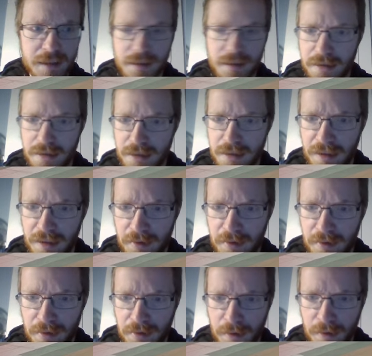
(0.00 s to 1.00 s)
this
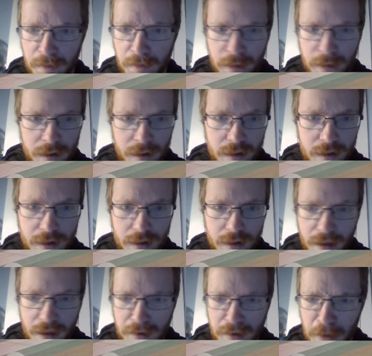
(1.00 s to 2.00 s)
though, but isn't
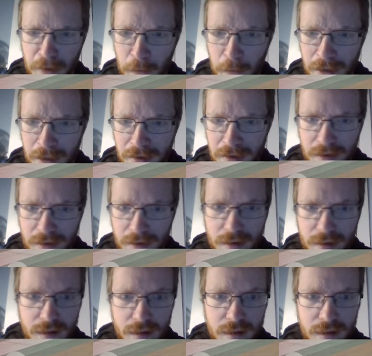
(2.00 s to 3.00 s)
it weird?
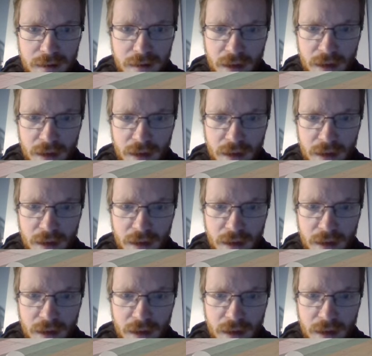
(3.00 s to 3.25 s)
No.